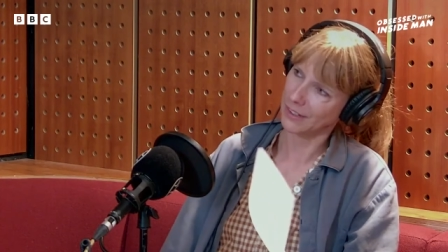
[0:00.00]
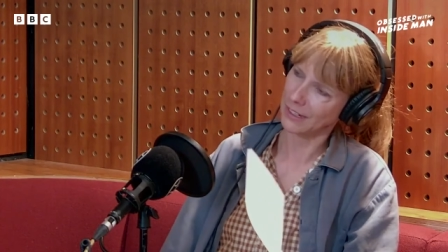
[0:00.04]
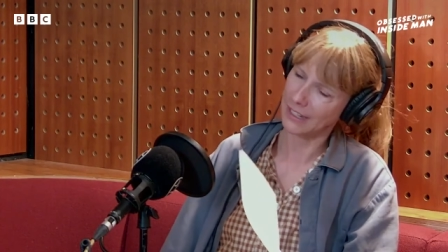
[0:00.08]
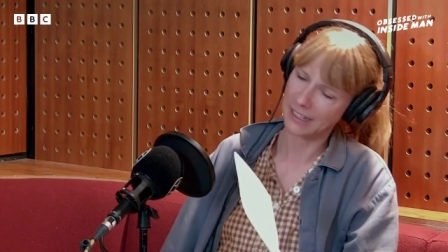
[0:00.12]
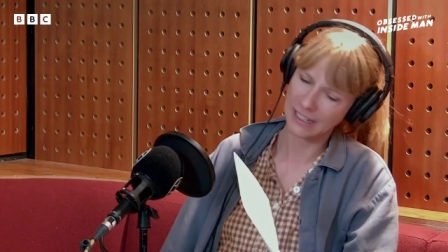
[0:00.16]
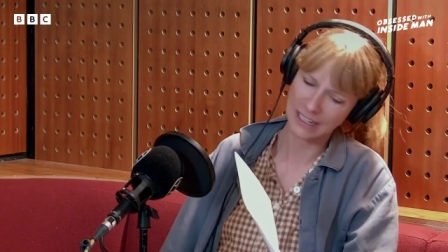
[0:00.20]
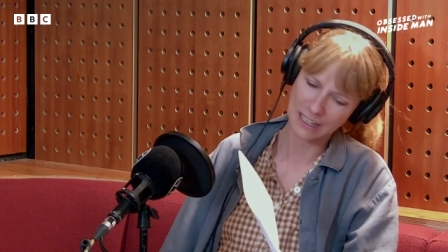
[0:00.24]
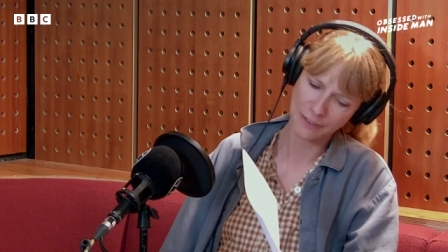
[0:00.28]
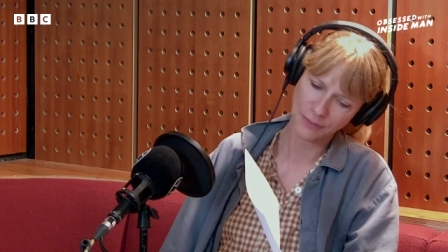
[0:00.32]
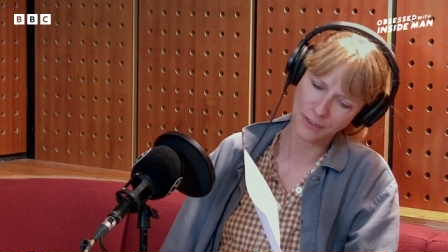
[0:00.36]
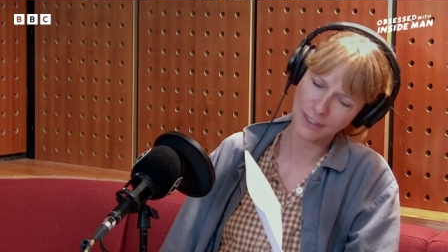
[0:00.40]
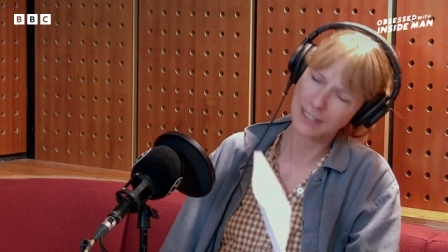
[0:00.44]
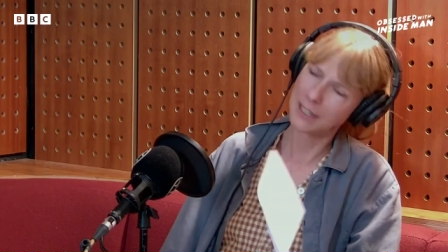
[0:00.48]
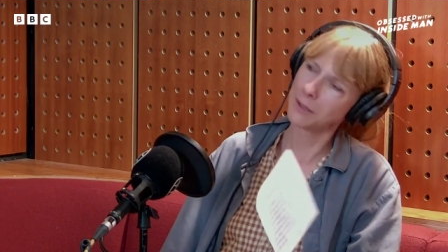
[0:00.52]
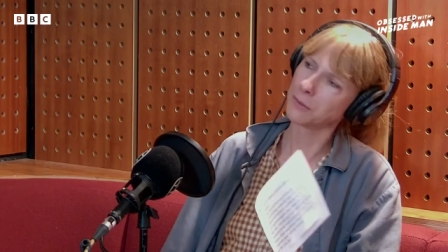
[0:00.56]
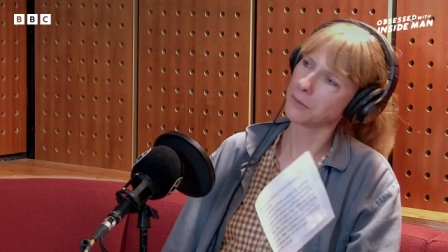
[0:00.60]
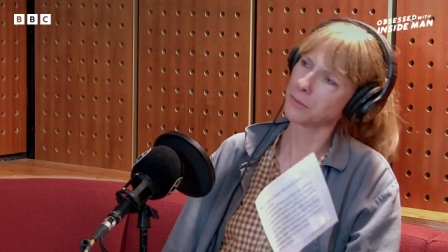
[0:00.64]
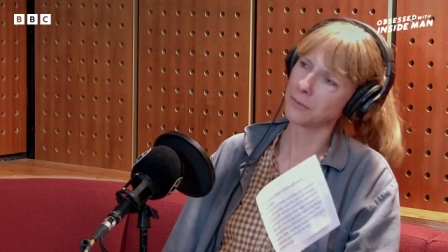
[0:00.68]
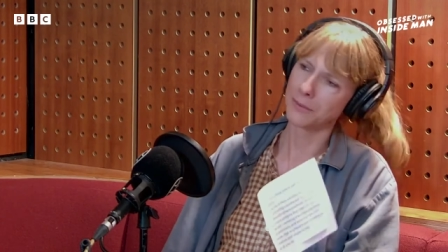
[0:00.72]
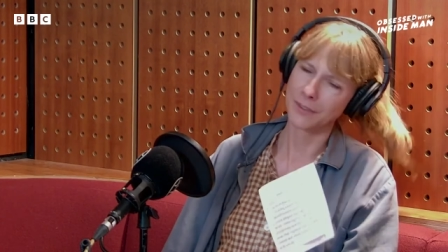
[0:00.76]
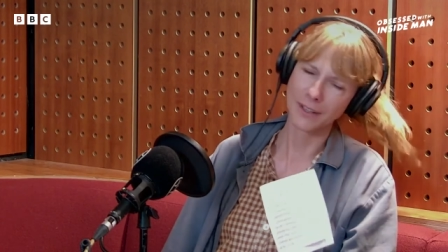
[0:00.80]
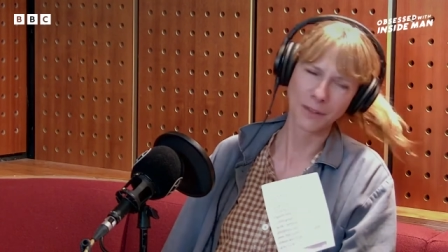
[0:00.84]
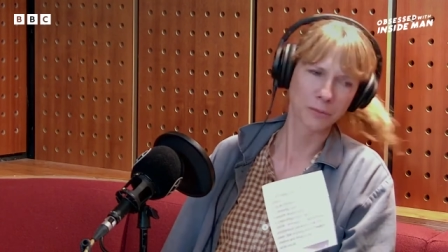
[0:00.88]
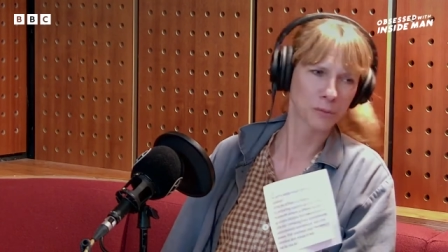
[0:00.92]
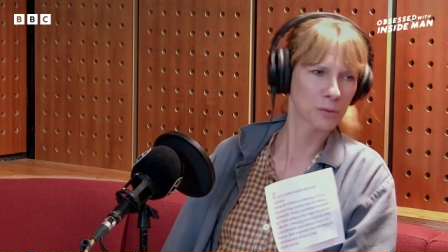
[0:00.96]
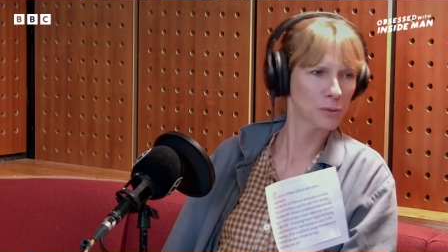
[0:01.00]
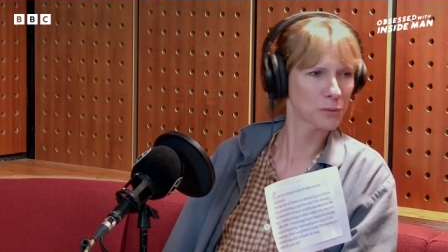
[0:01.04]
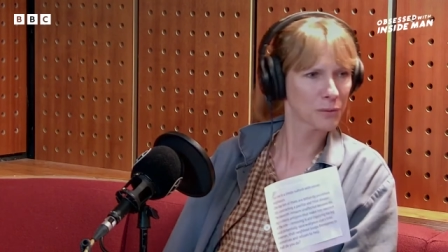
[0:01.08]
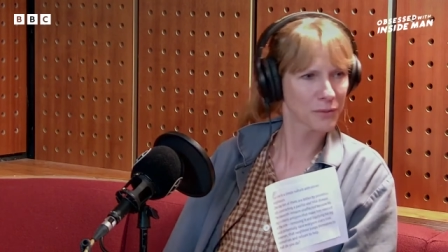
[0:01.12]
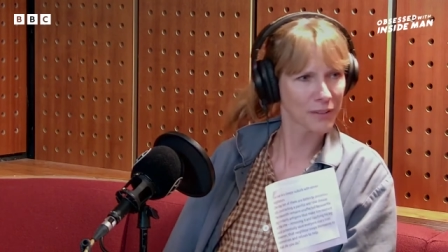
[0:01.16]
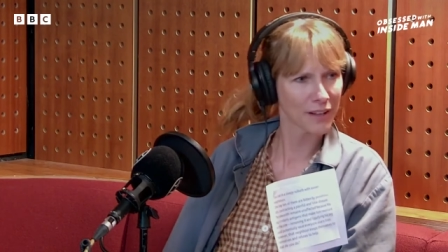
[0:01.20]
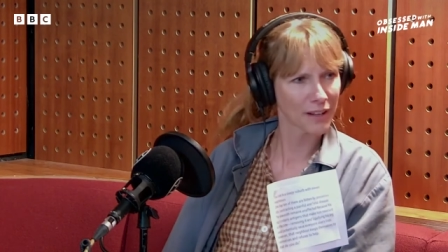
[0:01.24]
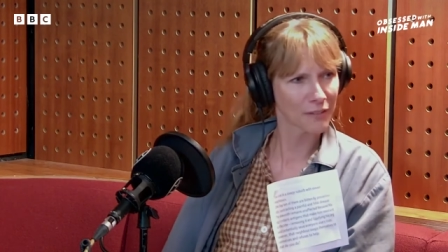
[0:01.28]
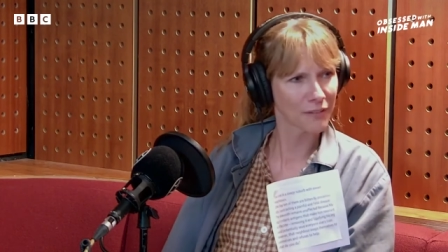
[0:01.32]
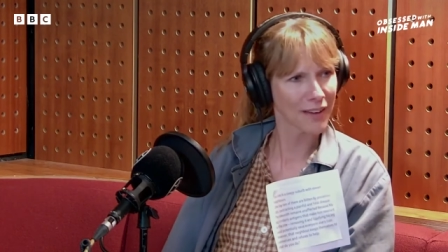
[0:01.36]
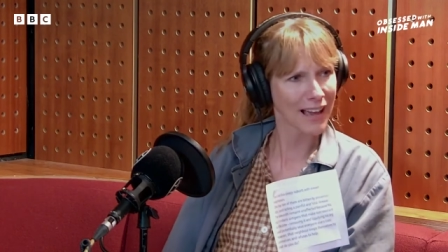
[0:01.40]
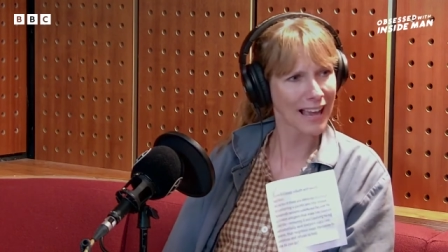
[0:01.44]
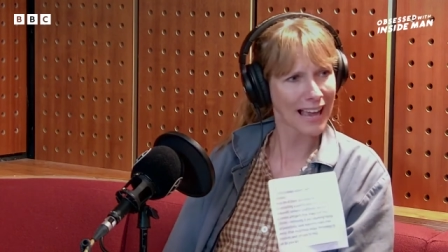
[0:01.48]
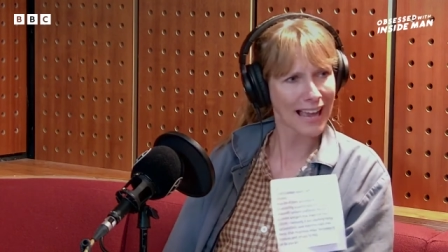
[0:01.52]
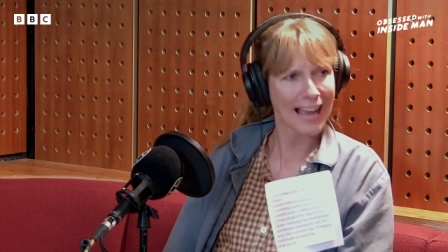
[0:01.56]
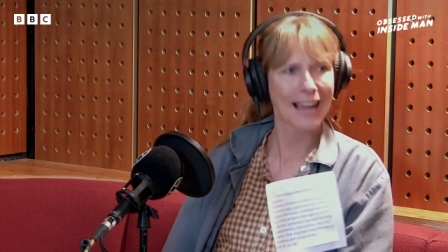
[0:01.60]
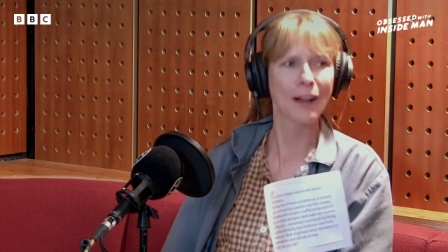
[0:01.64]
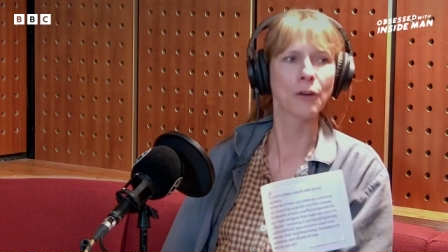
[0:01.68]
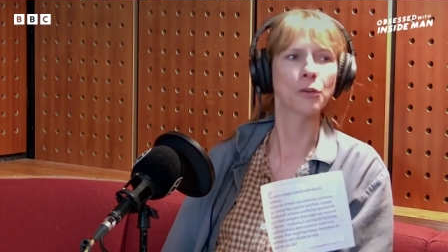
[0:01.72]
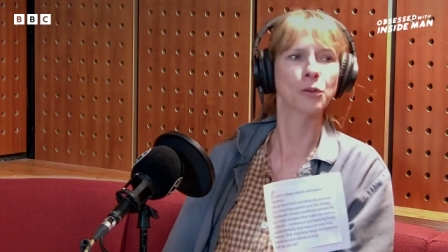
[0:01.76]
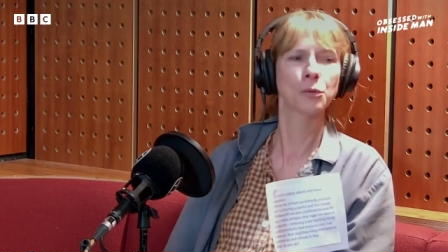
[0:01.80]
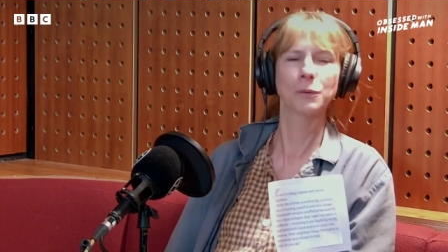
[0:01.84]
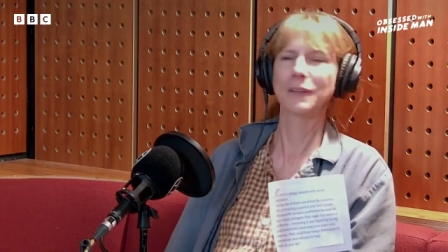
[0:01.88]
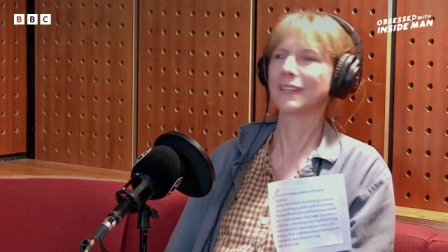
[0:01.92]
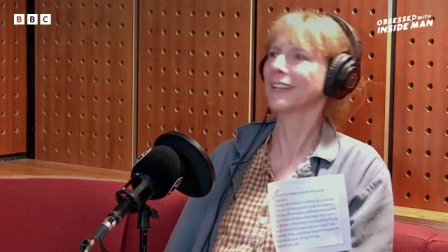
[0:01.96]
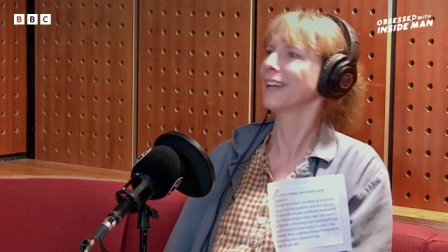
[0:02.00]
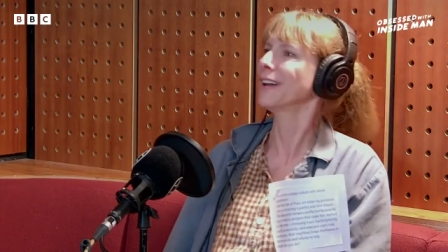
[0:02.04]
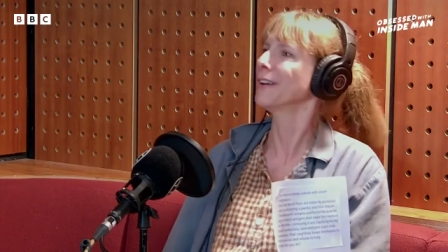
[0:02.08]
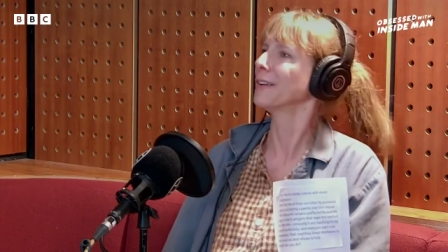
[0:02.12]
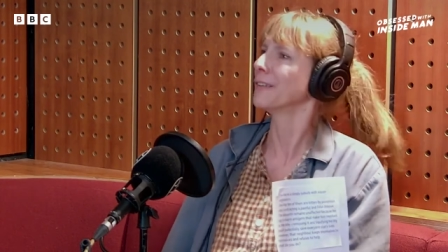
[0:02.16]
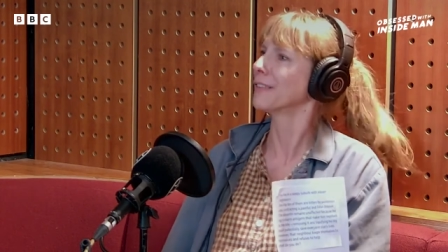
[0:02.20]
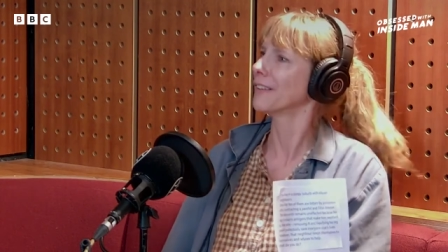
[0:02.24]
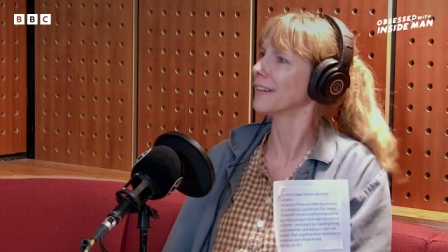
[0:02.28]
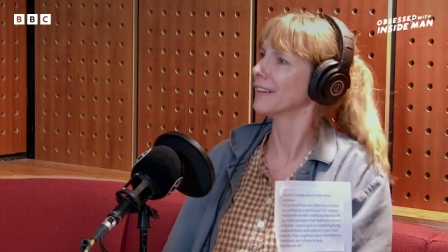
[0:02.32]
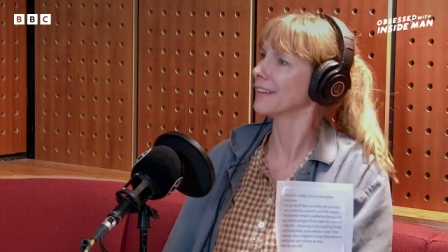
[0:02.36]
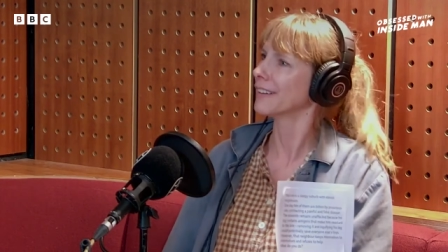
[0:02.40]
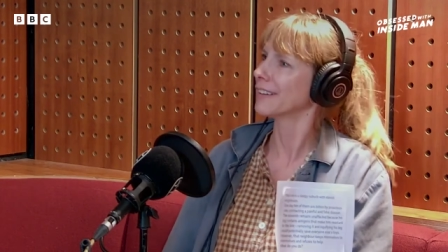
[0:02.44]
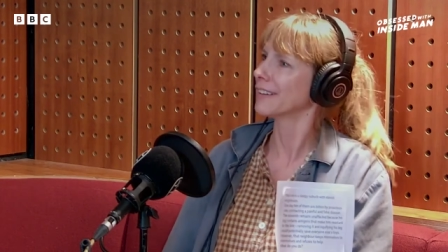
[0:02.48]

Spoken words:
Like, if he keeps himself to himself, how do we know that...